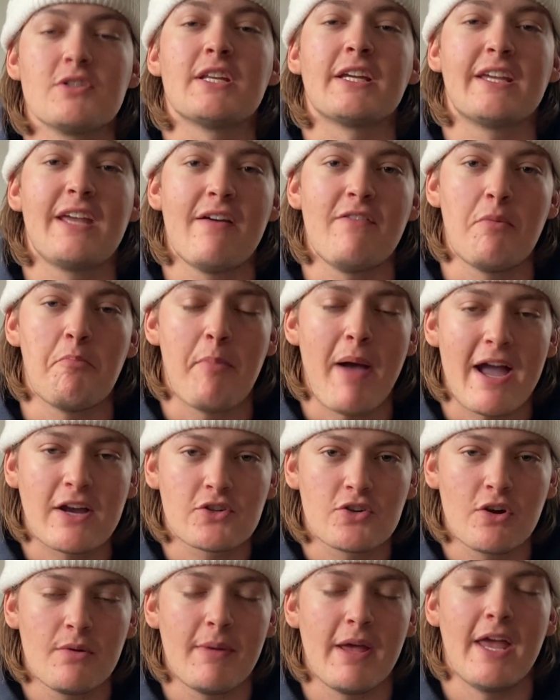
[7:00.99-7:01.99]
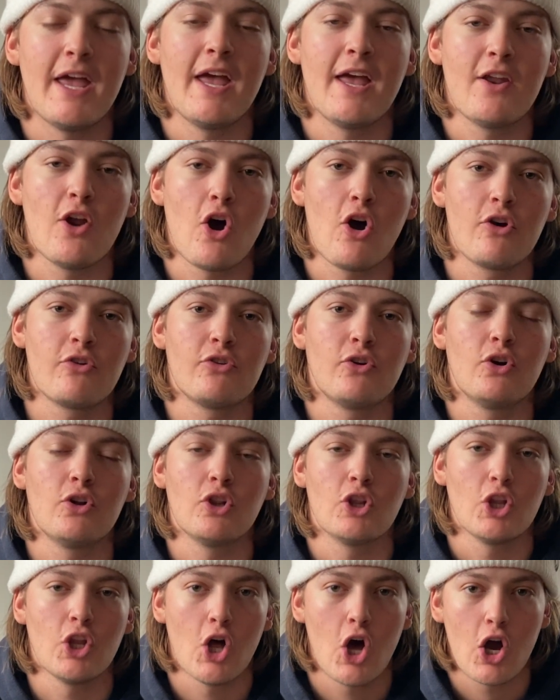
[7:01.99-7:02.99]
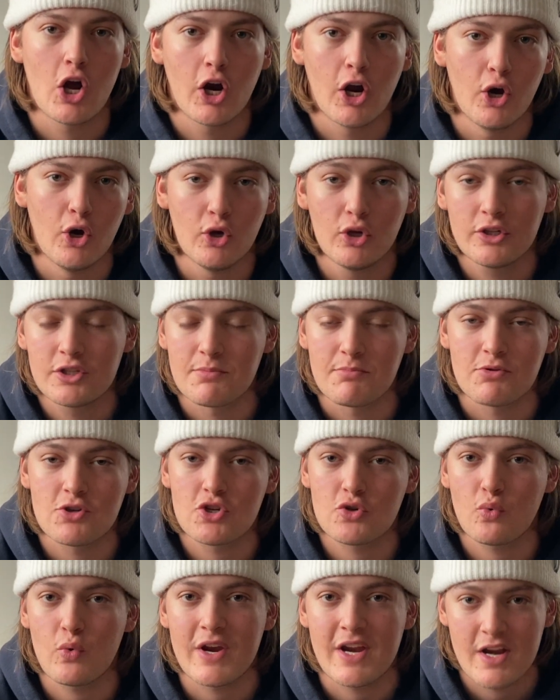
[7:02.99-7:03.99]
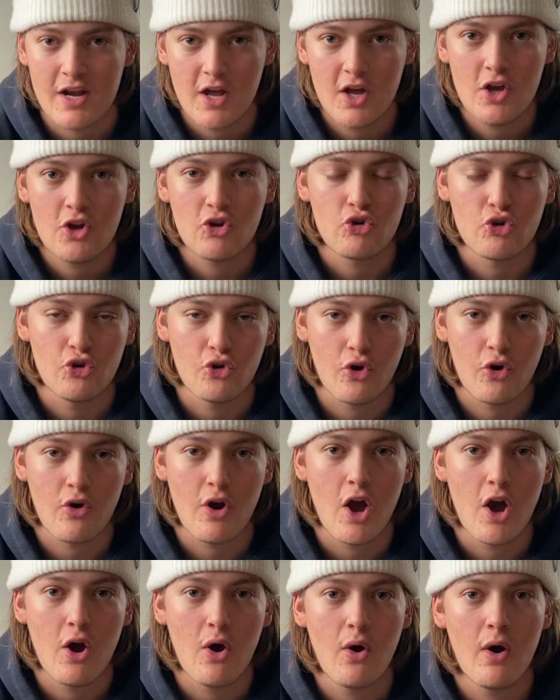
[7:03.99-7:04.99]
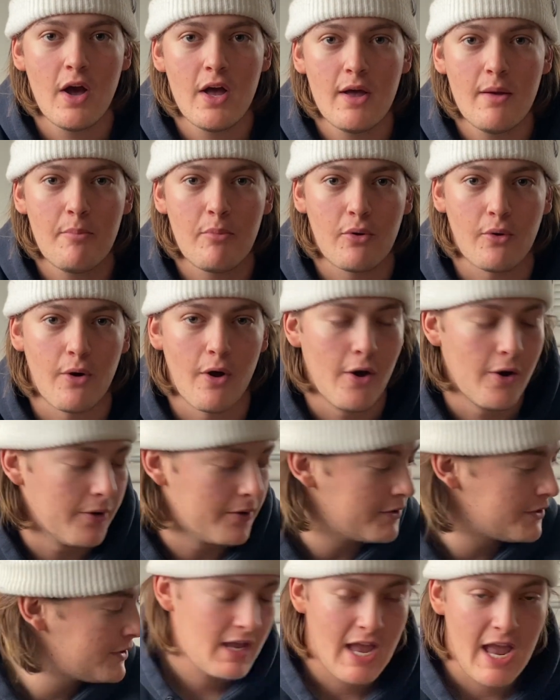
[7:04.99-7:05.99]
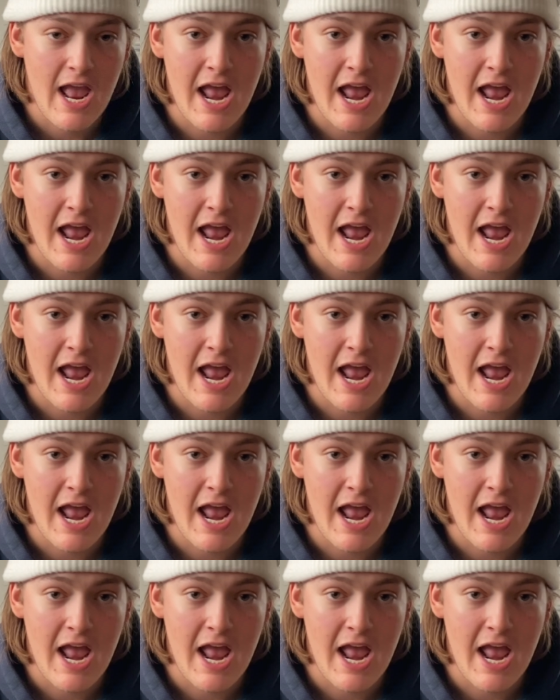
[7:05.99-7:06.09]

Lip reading: like Kevin Backstrom and Arthur Longo, some sweet Euro pros.